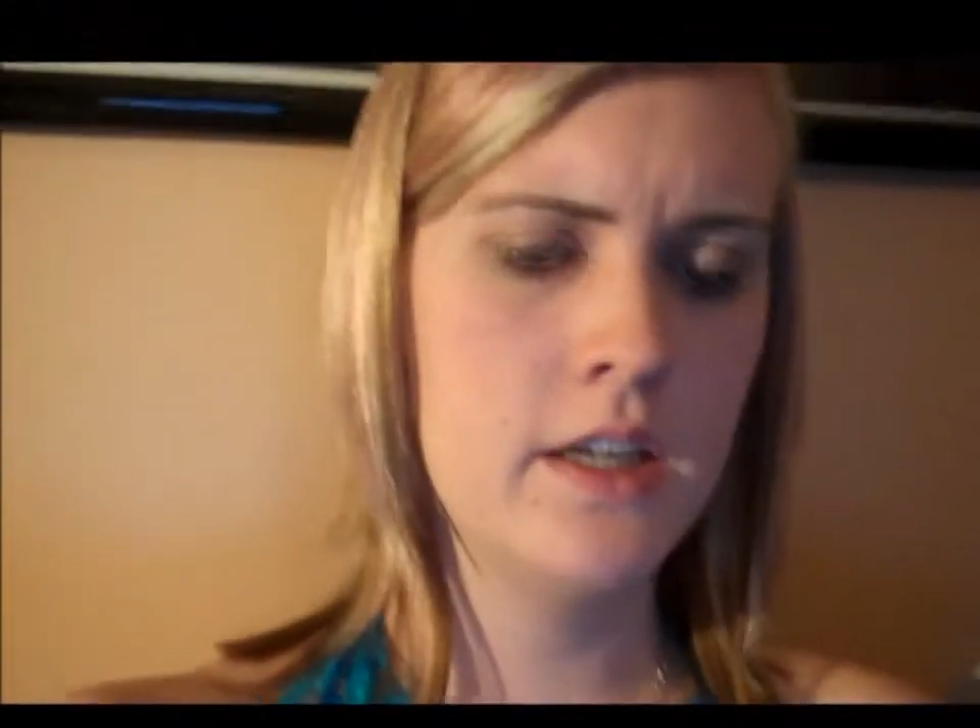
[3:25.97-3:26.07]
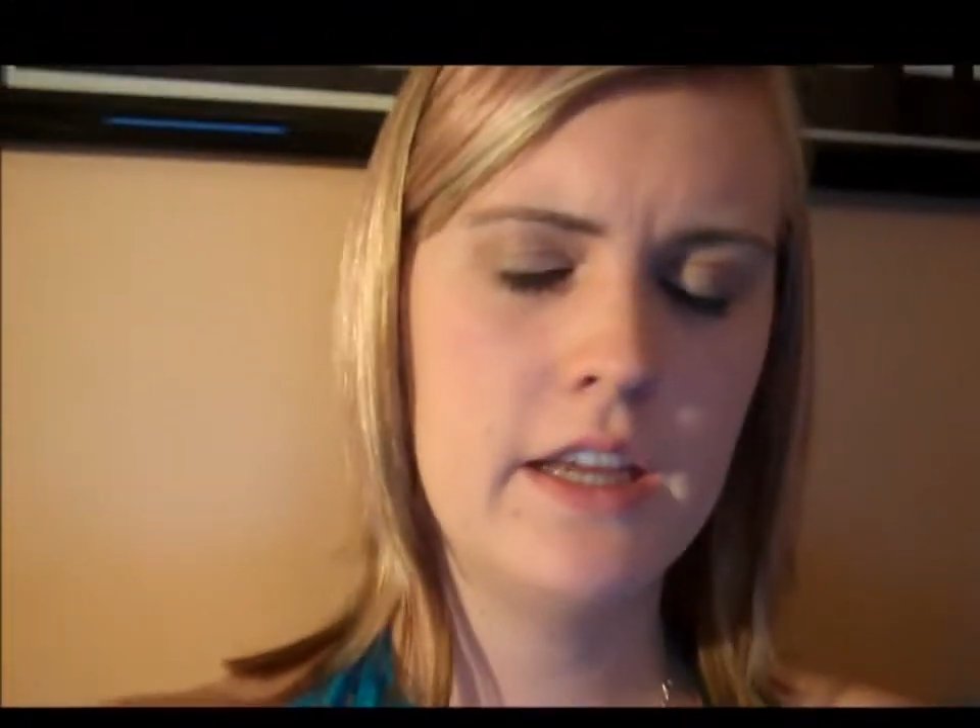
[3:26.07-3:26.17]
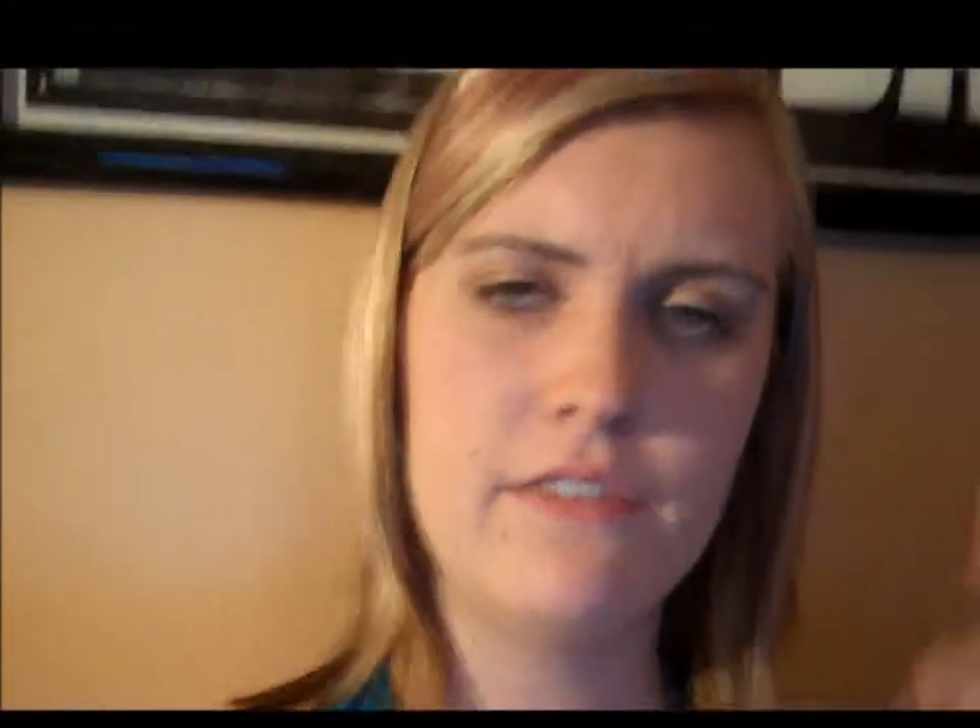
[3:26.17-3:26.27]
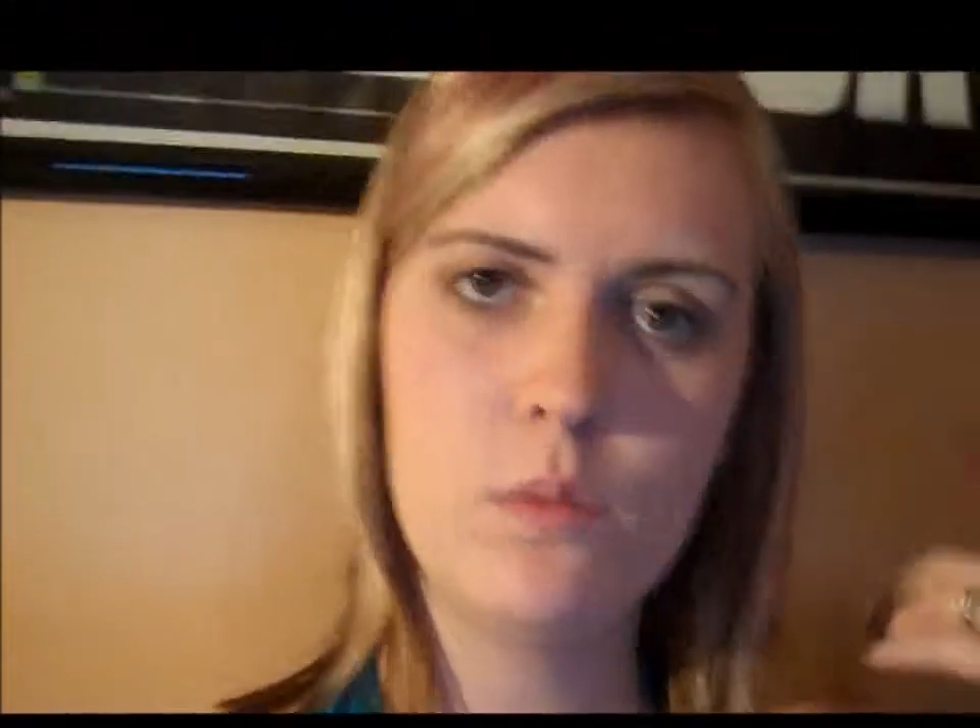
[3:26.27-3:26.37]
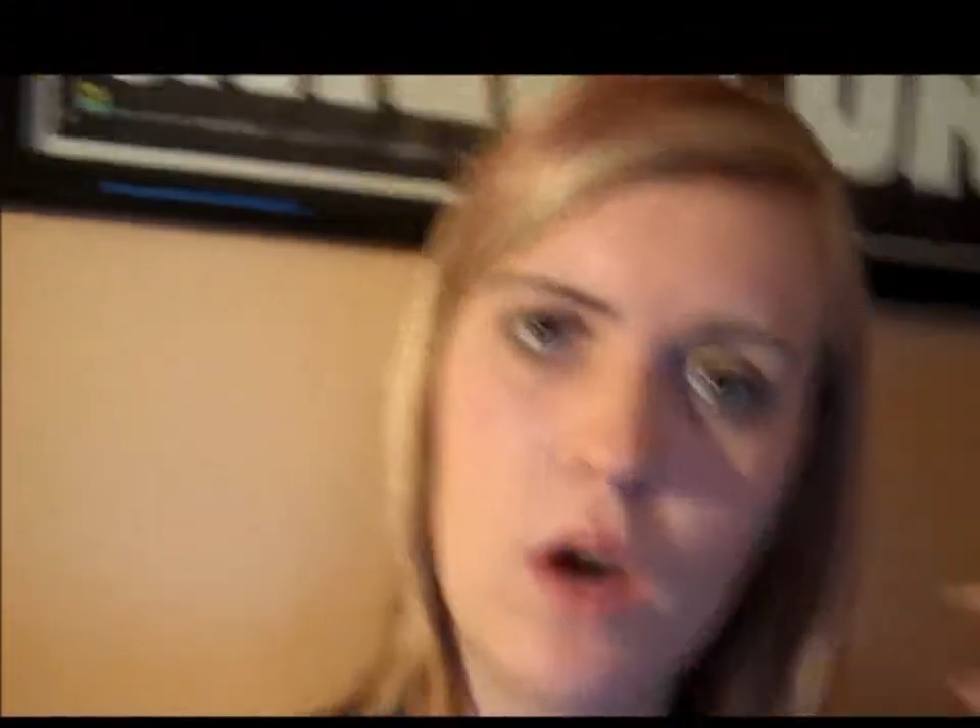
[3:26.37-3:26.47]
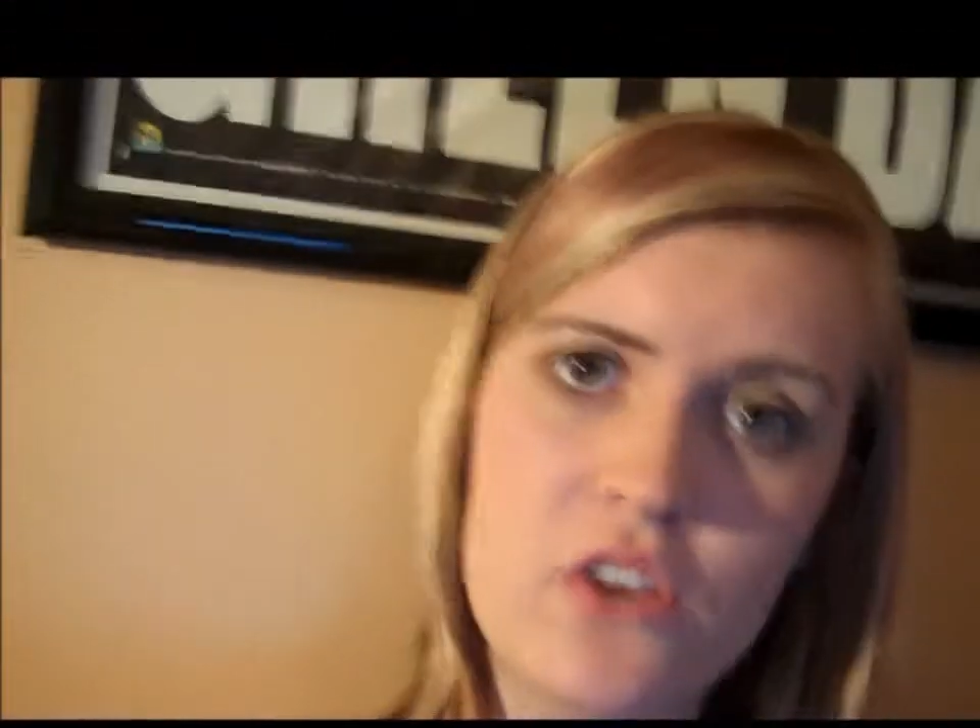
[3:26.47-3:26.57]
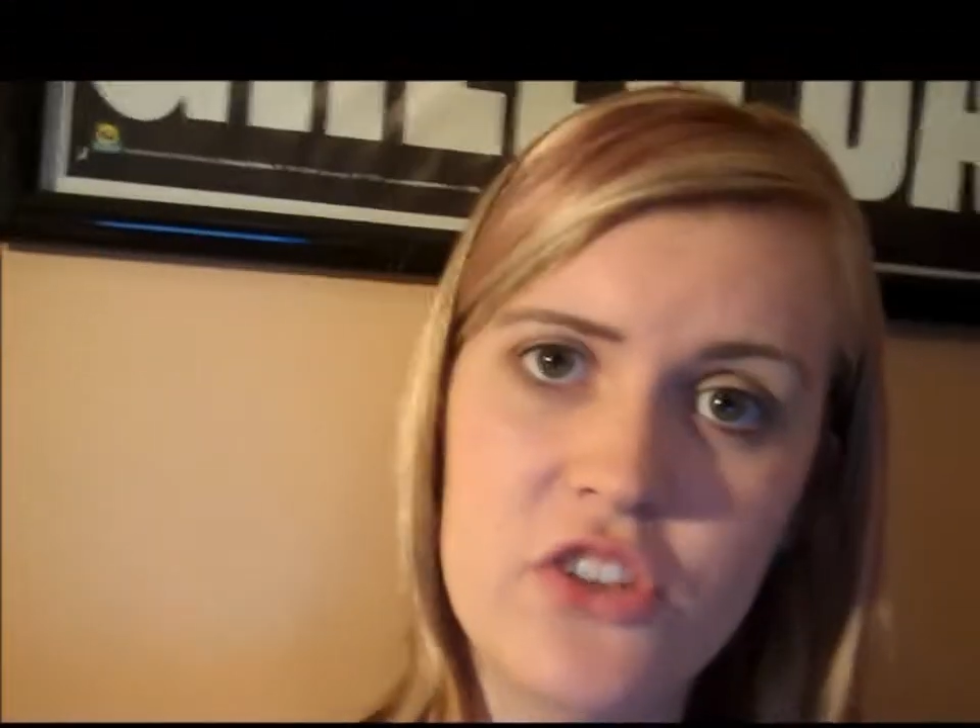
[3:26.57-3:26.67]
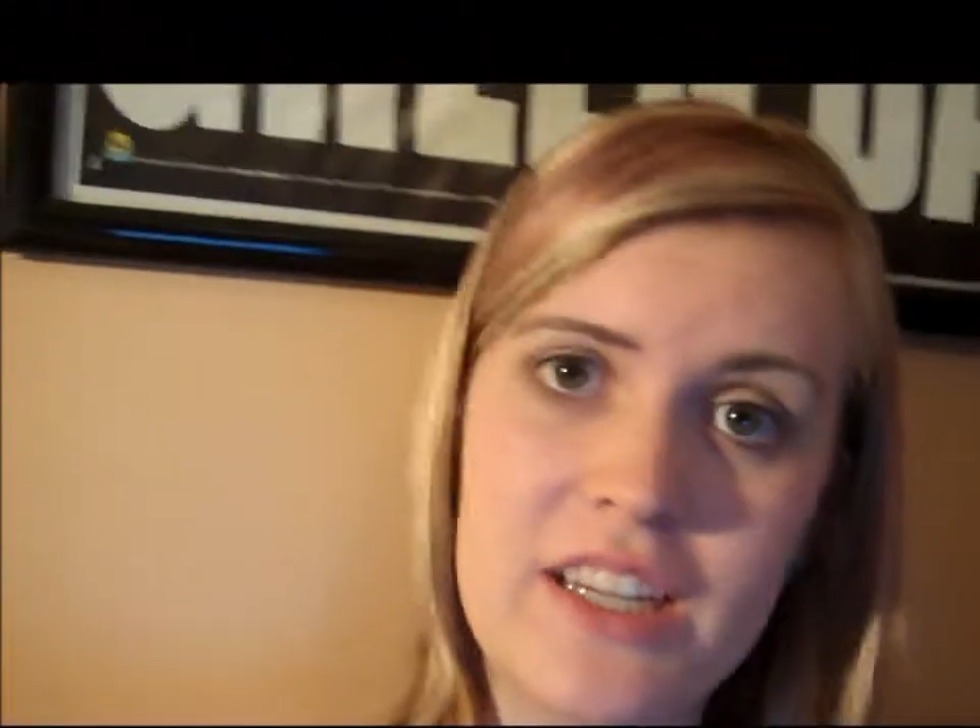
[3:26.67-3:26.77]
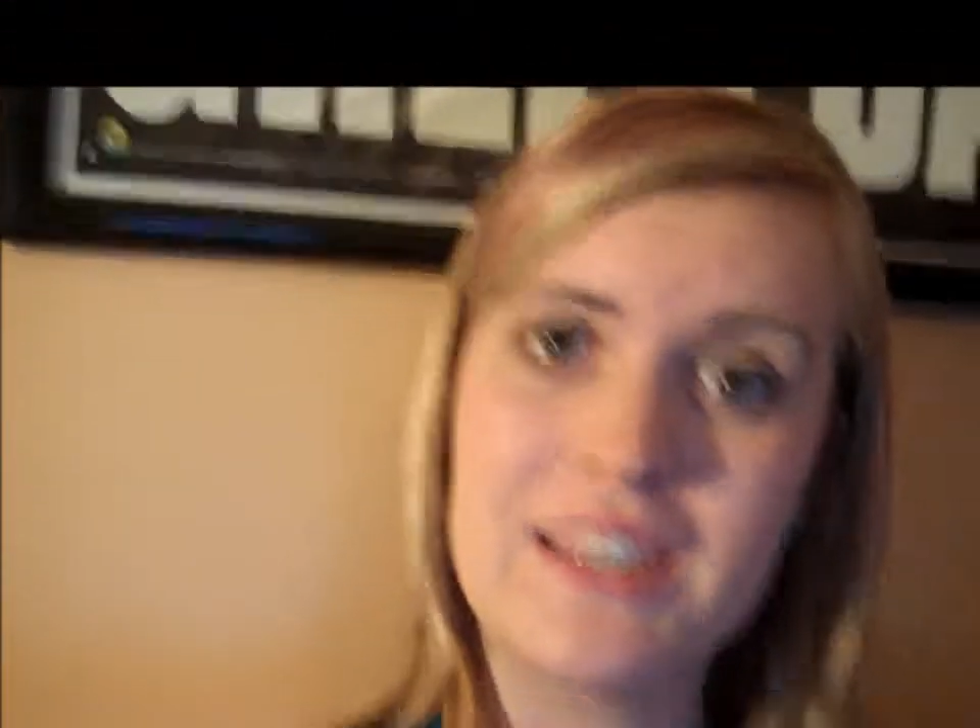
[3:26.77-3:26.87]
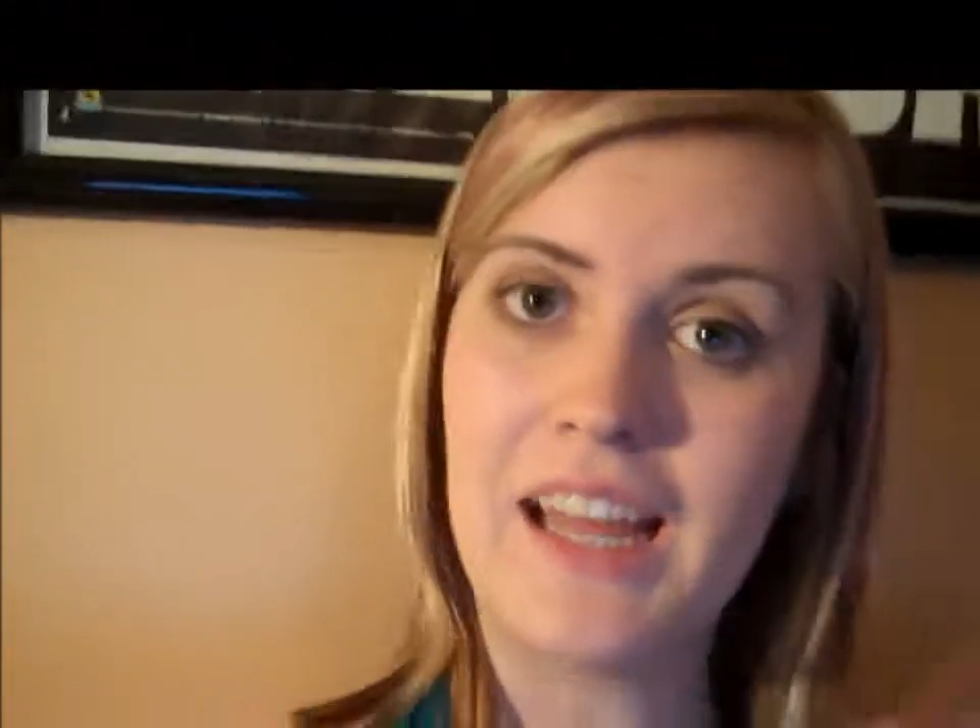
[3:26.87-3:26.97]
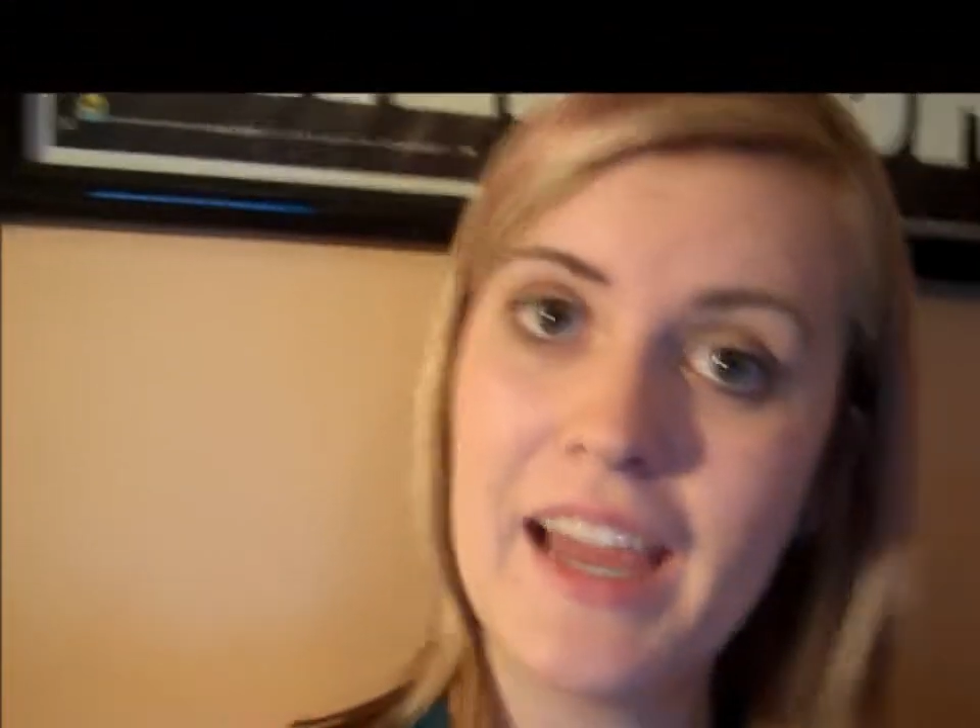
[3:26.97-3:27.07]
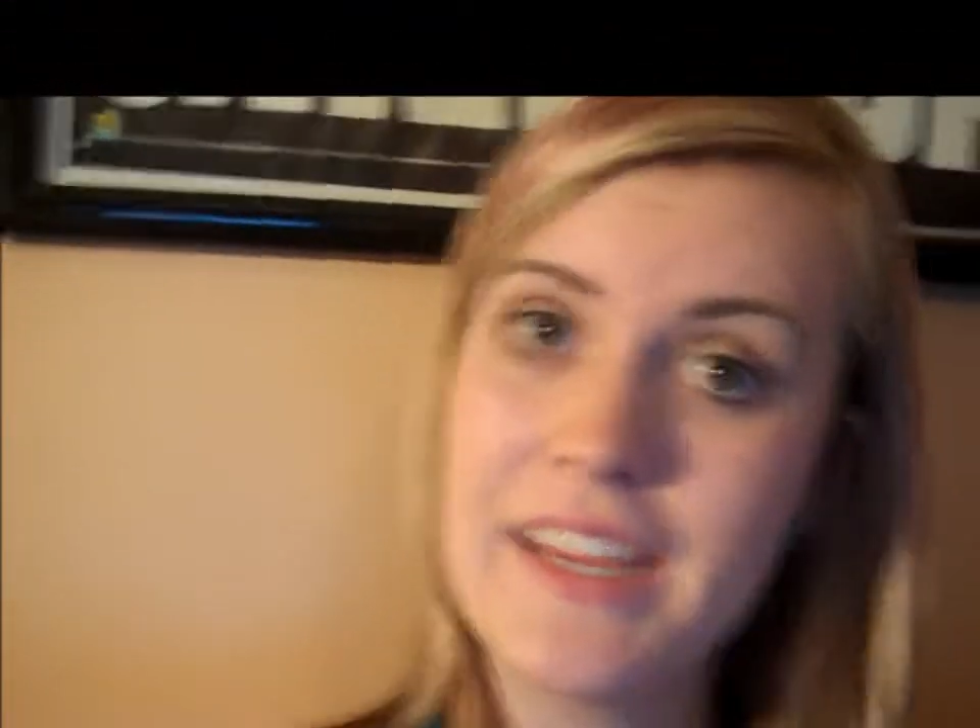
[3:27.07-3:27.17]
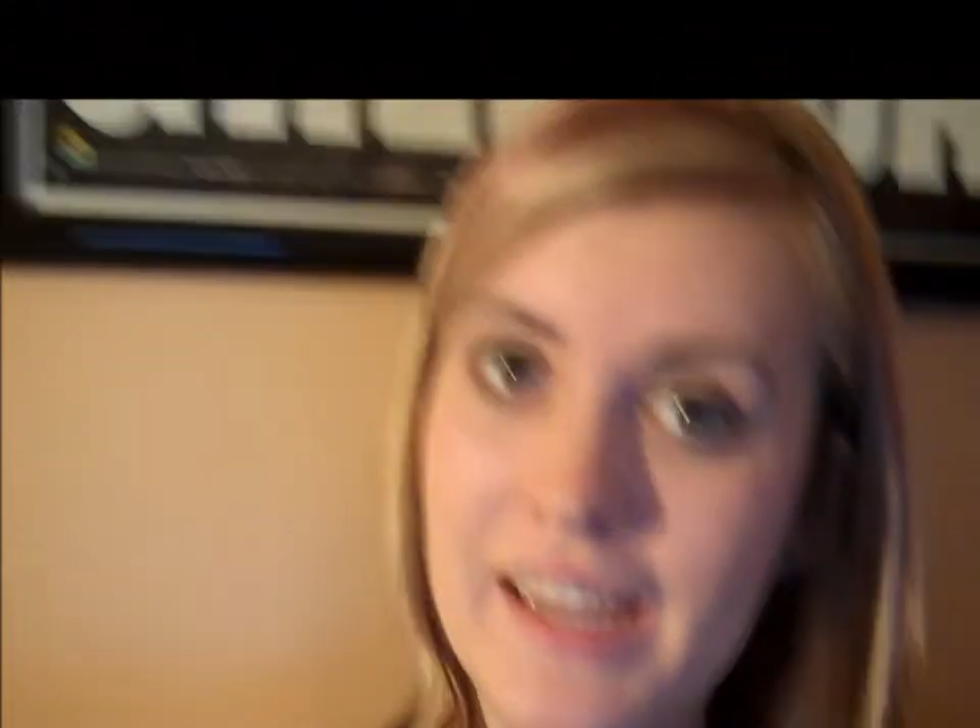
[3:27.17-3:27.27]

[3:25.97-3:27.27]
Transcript: If you watch it, like